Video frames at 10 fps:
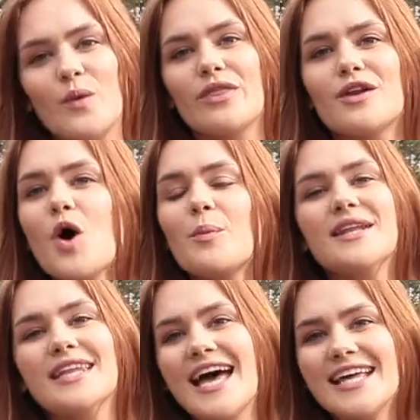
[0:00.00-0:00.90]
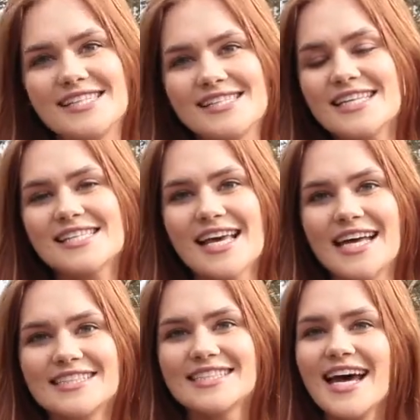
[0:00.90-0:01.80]
With an open lens that
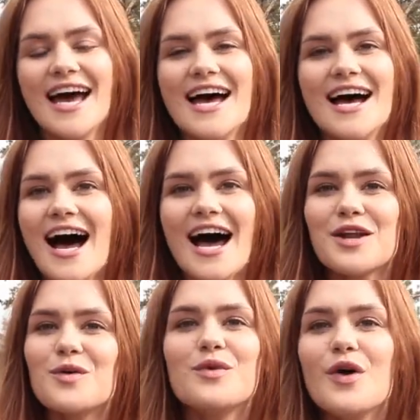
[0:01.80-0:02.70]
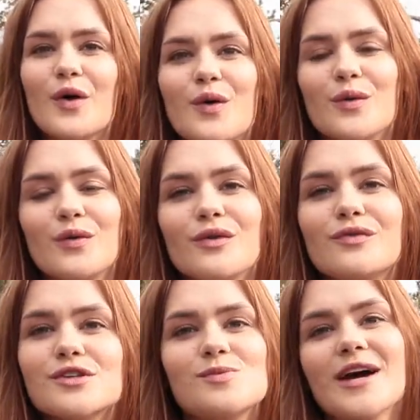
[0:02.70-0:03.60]
says, I don't know the
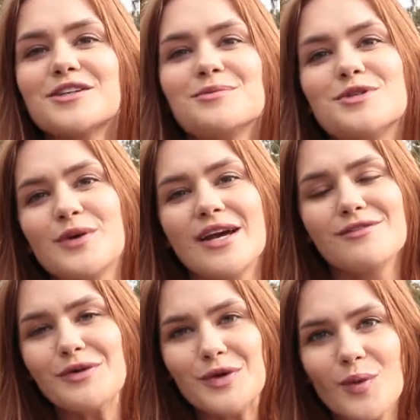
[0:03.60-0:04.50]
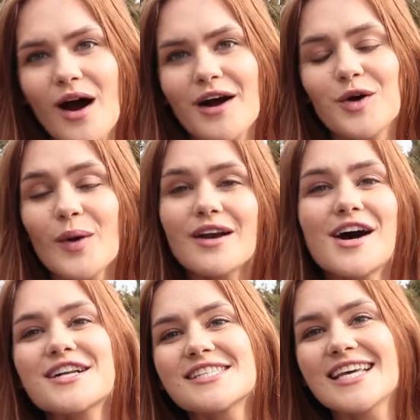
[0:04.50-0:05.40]
full spectrum terrain of who you are, and quite
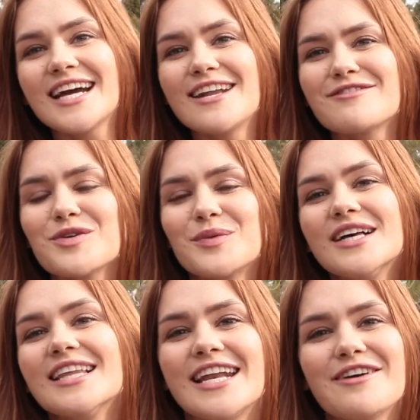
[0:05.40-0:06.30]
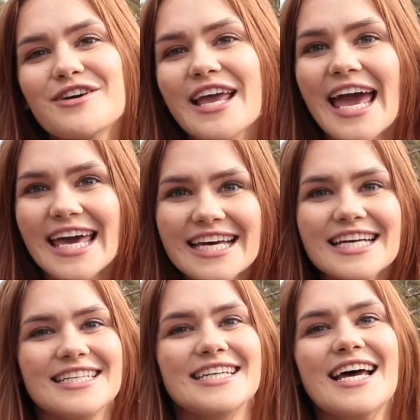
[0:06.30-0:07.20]
honestly, I never will, I never
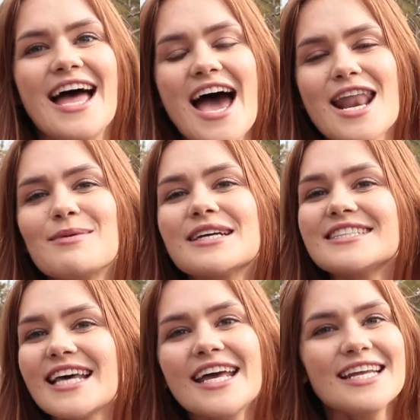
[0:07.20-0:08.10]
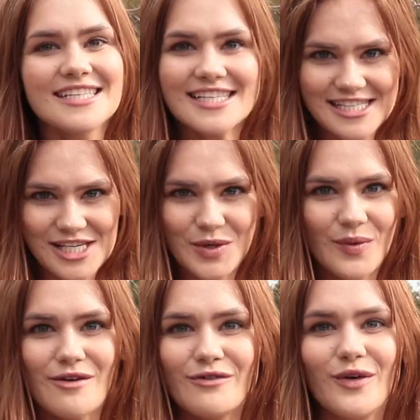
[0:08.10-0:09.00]
can. And I'm excited to see you
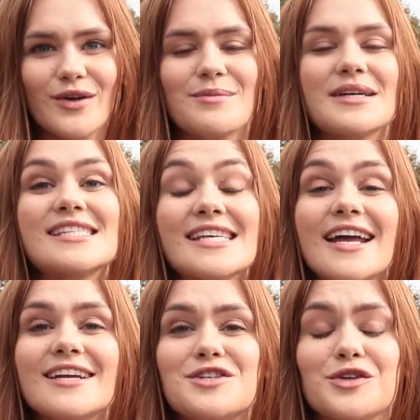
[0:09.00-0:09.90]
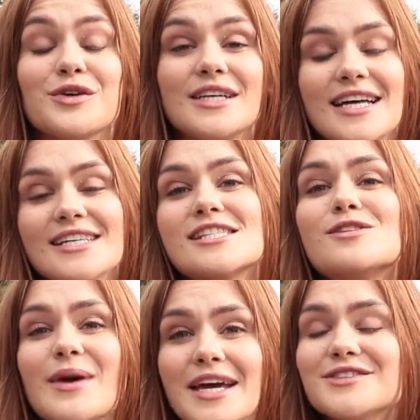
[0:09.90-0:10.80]
unfold. I'm excited to create that
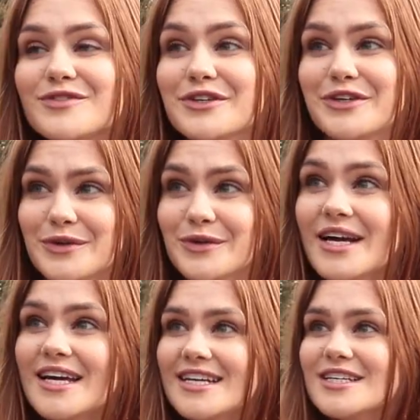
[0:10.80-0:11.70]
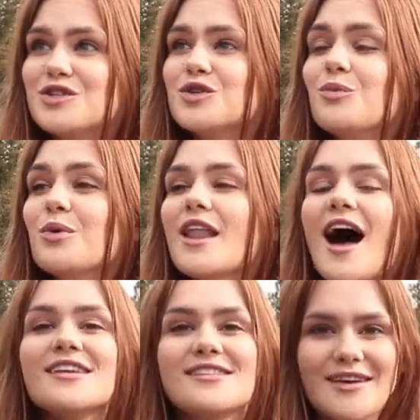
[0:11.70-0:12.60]
space for you to
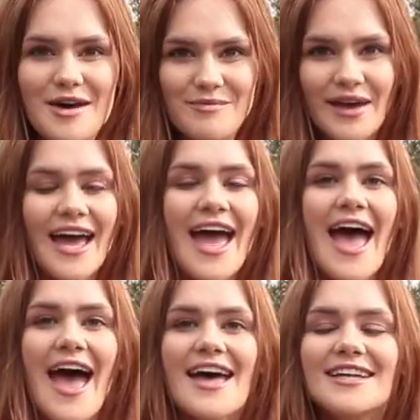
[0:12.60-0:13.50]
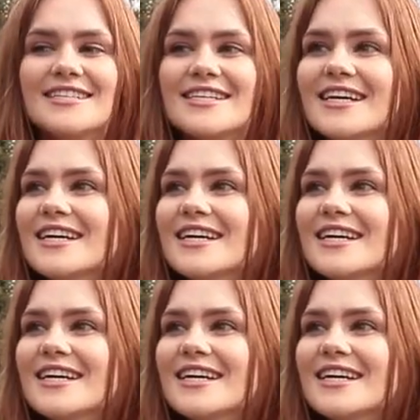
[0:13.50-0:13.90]
blossom and